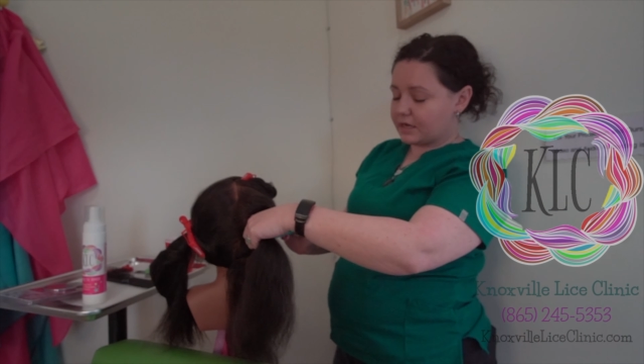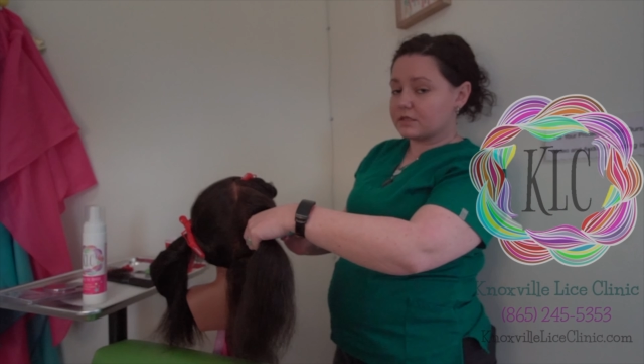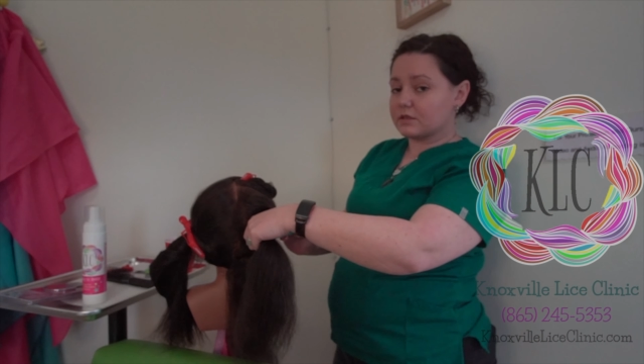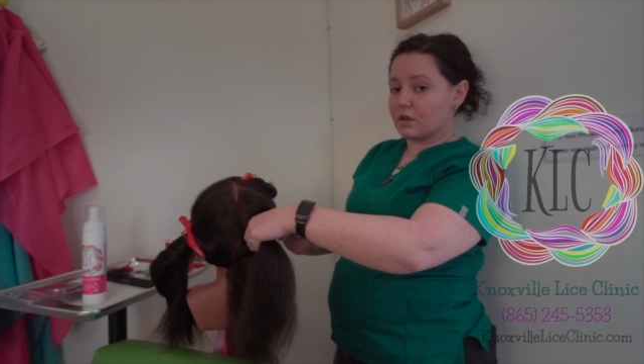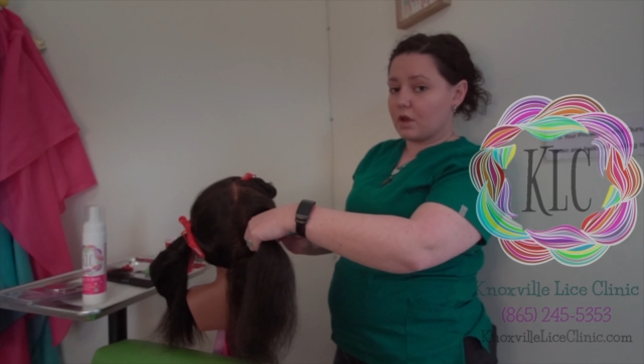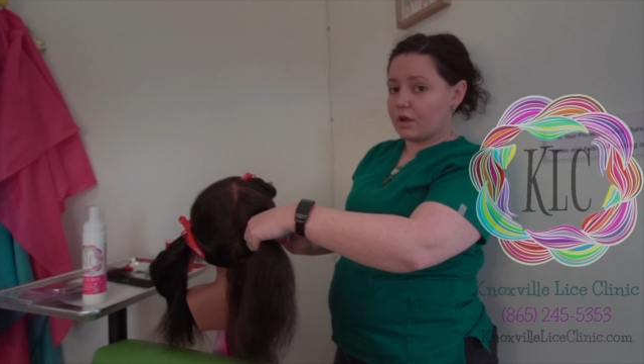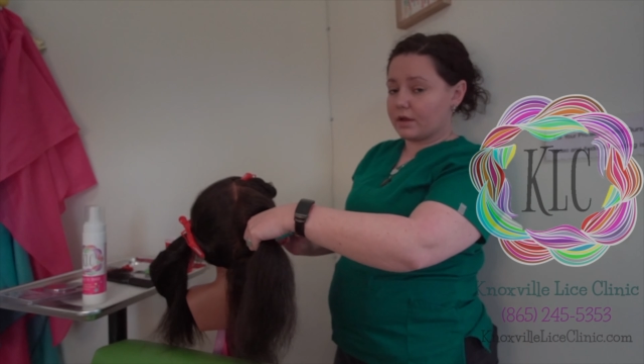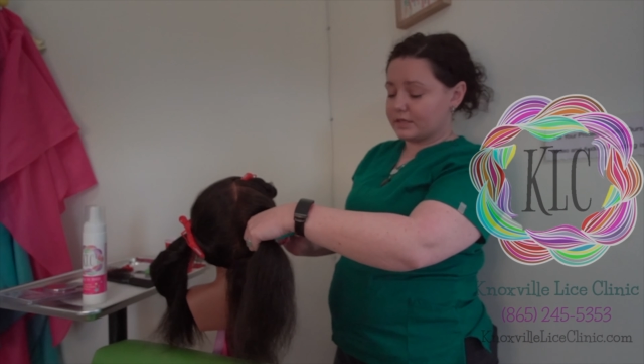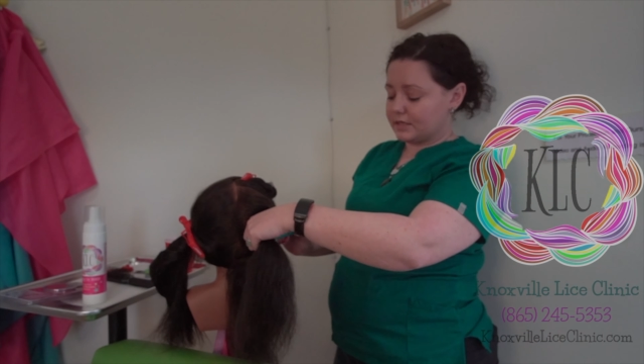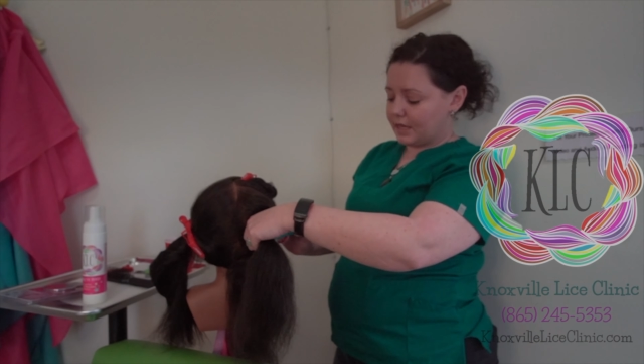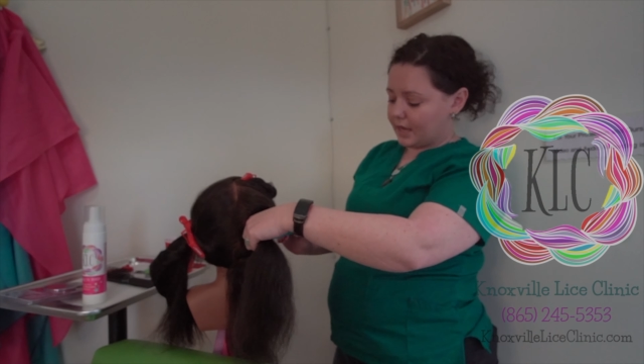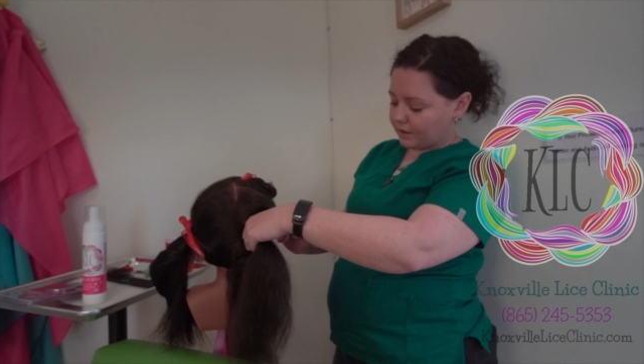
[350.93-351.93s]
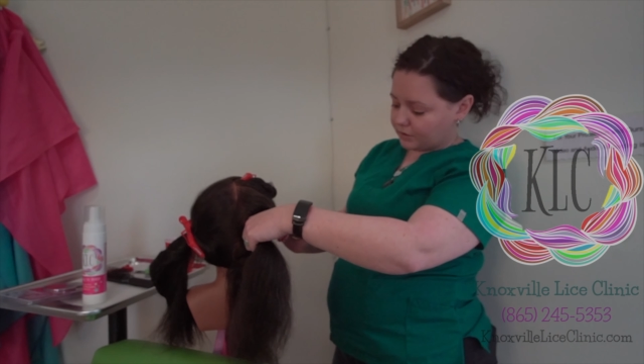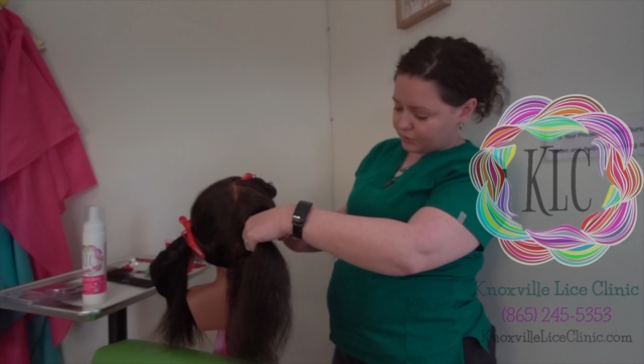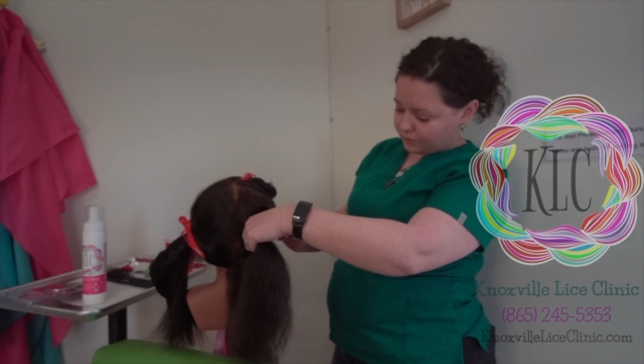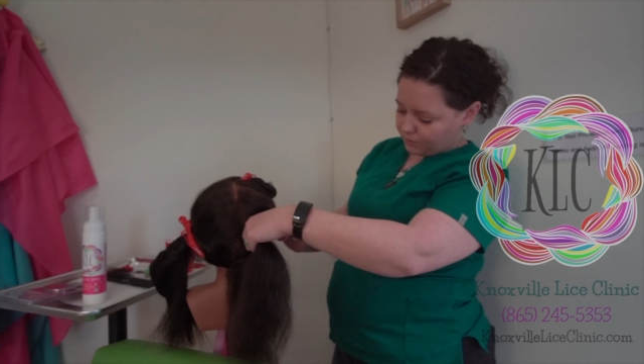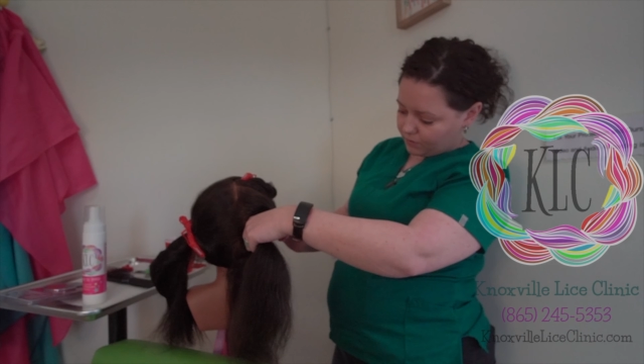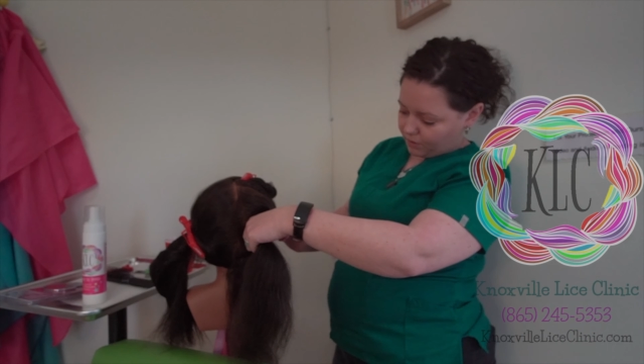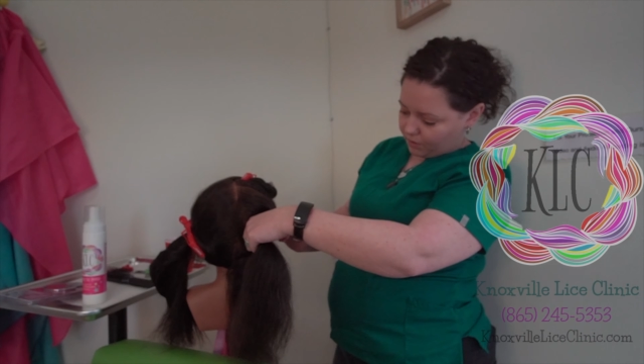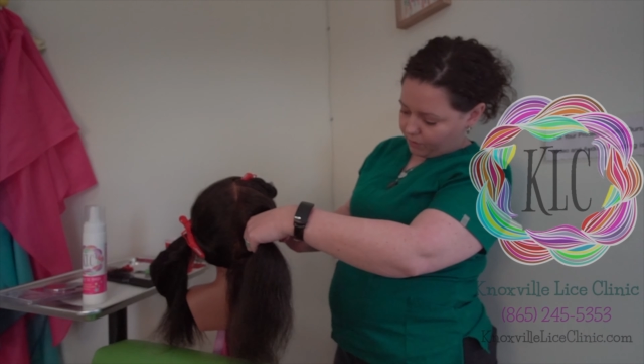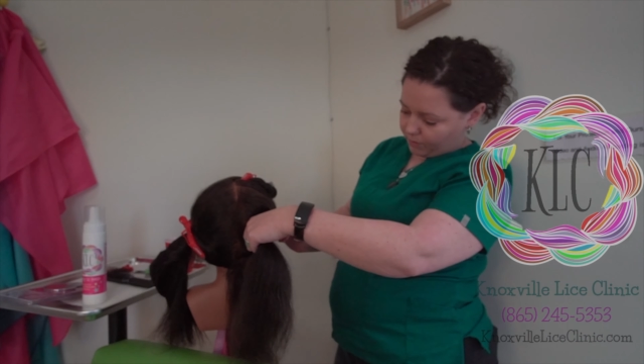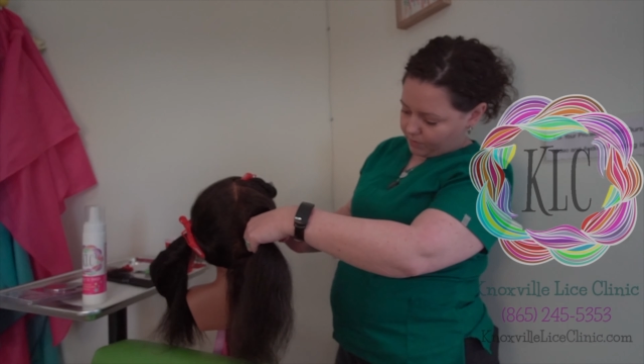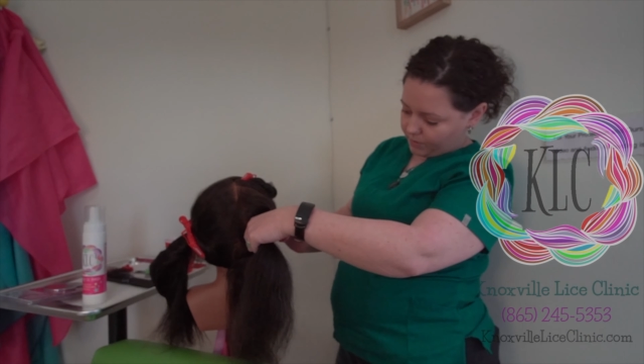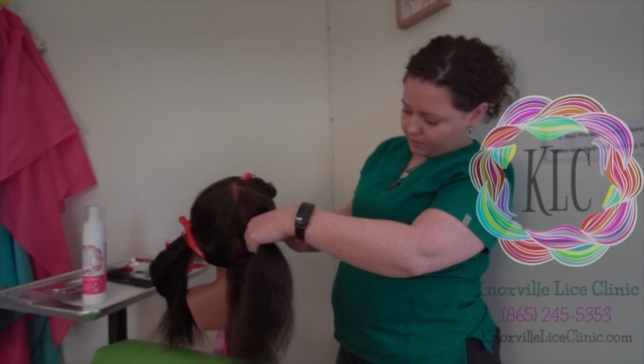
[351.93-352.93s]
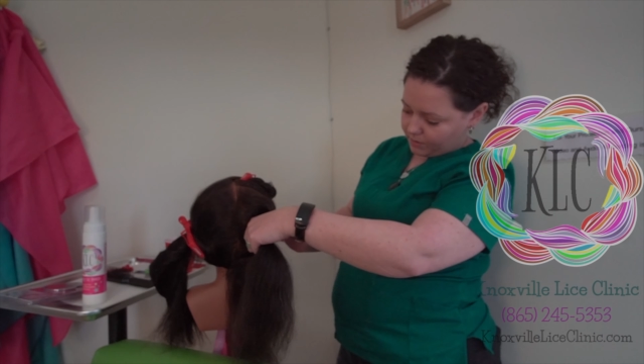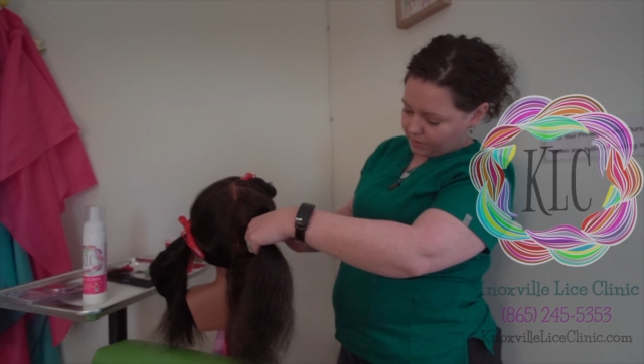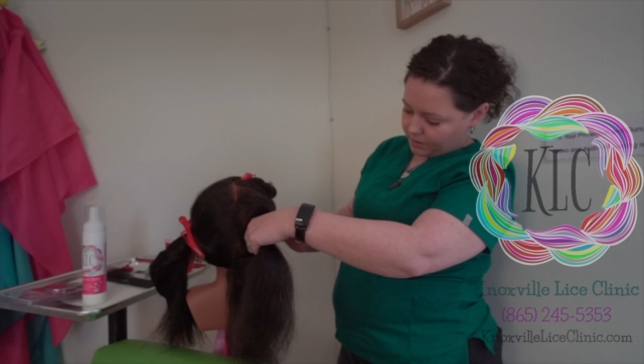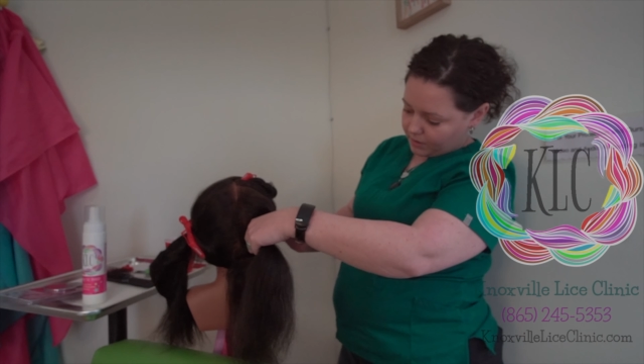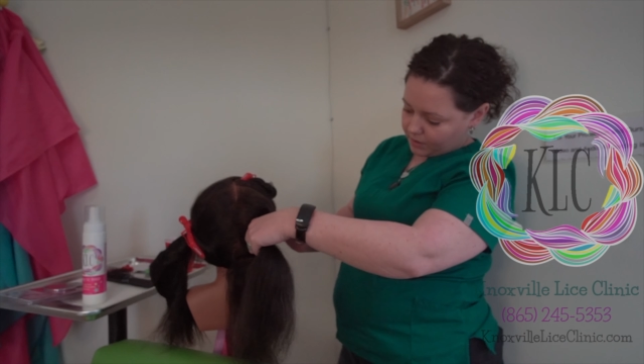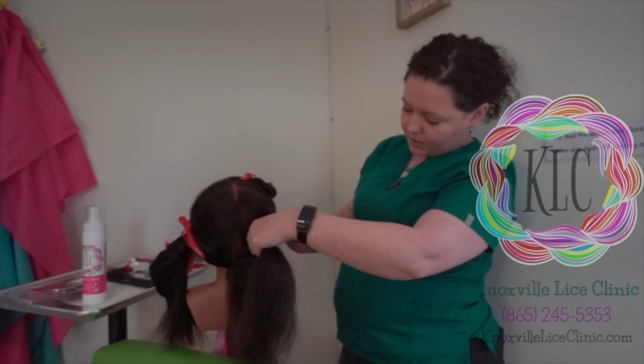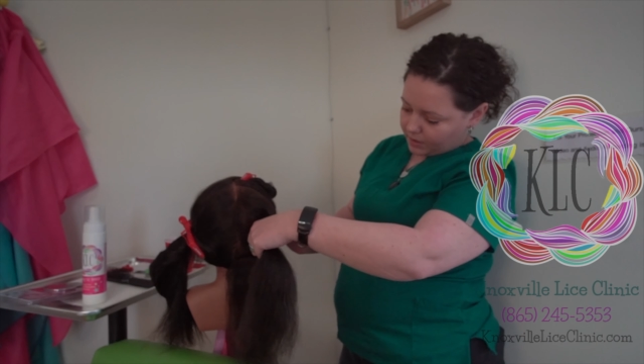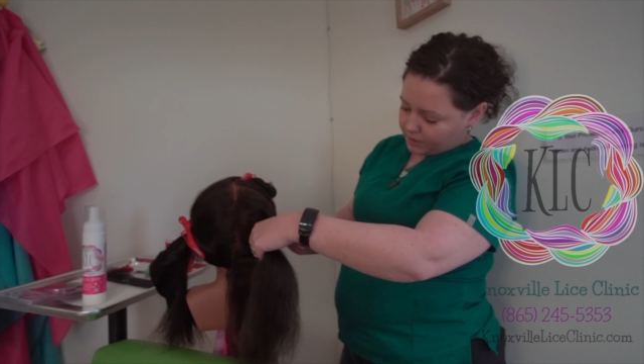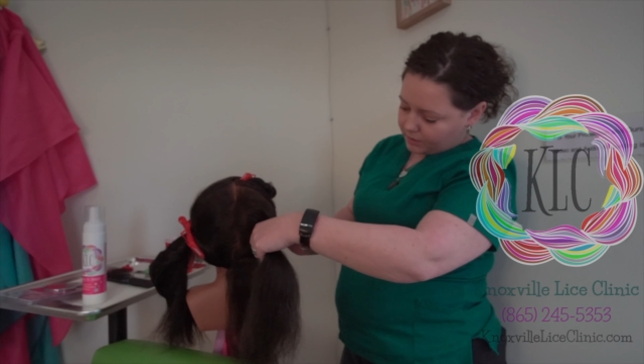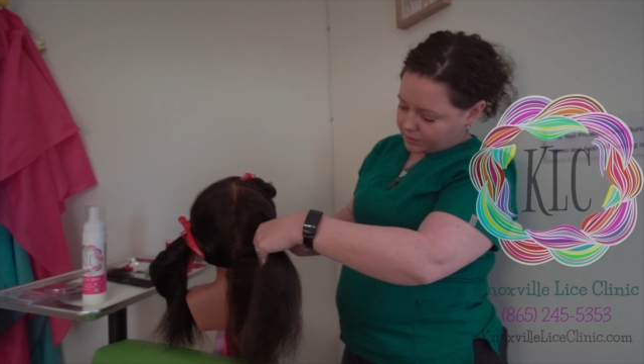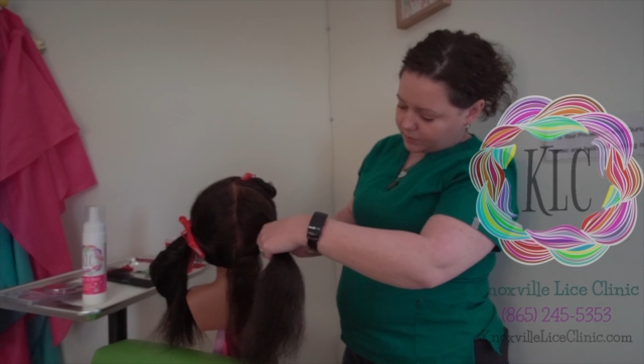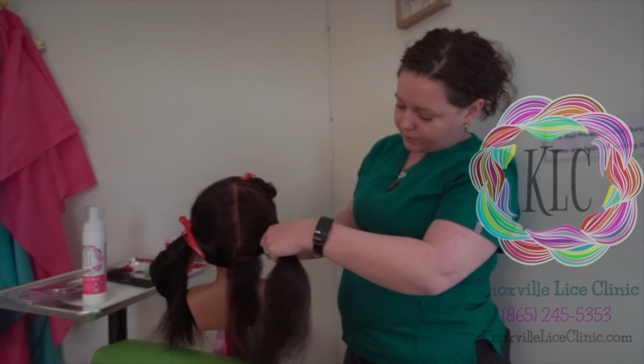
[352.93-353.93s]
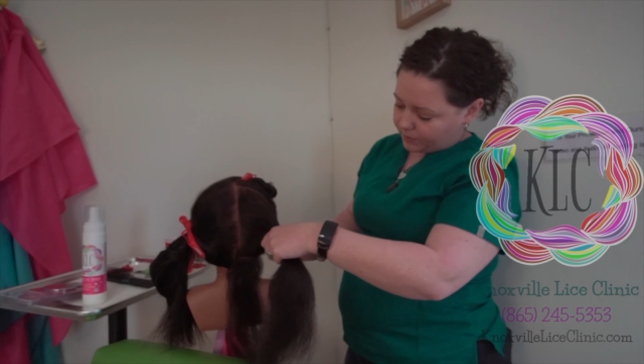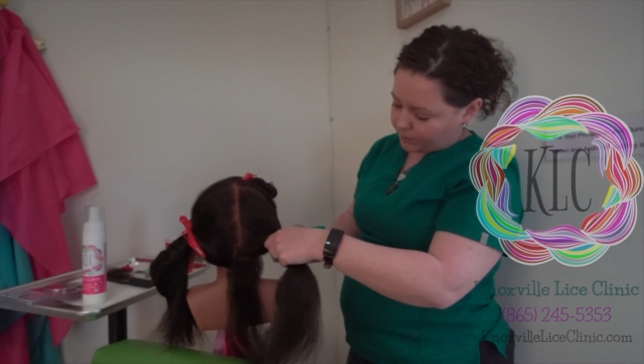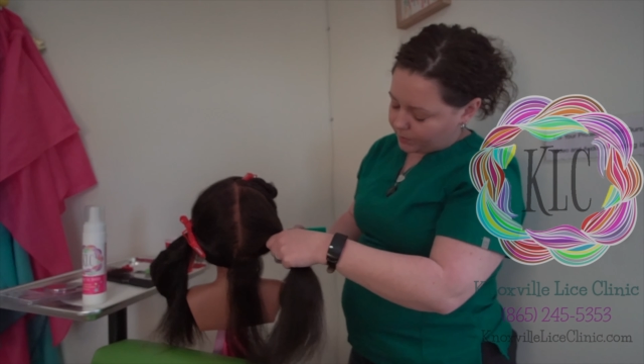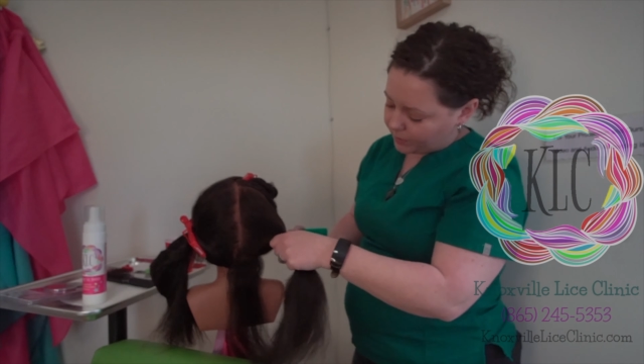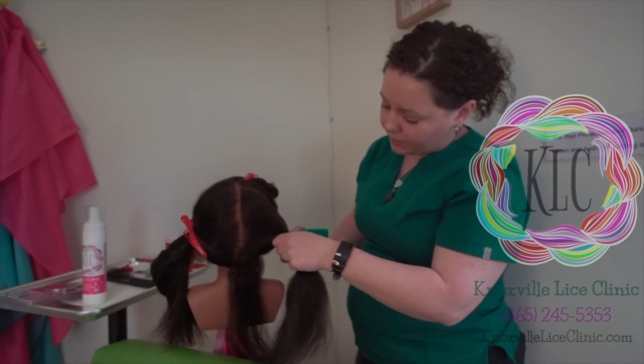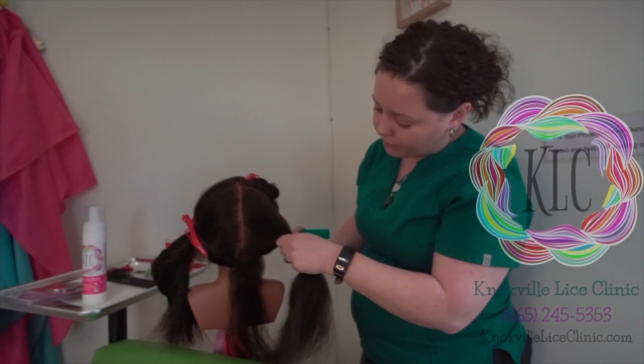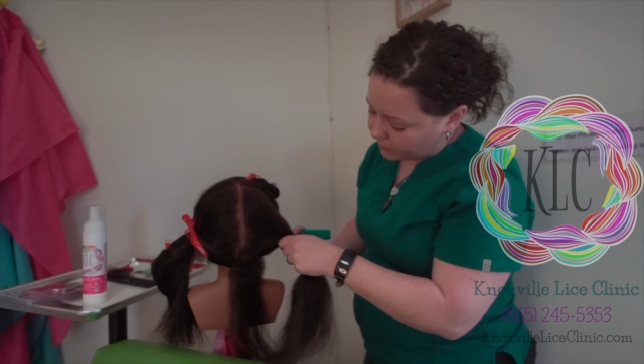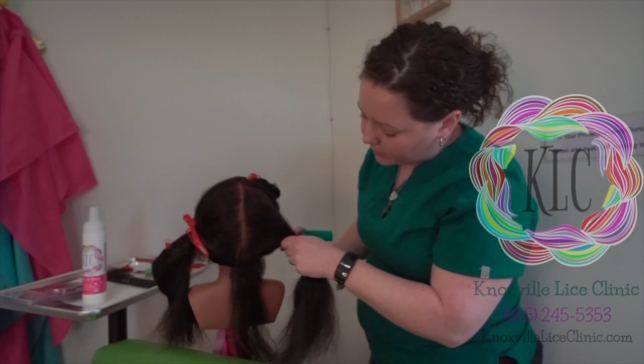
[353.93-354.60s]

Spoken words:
as long as the actual comb. So we're going to put it over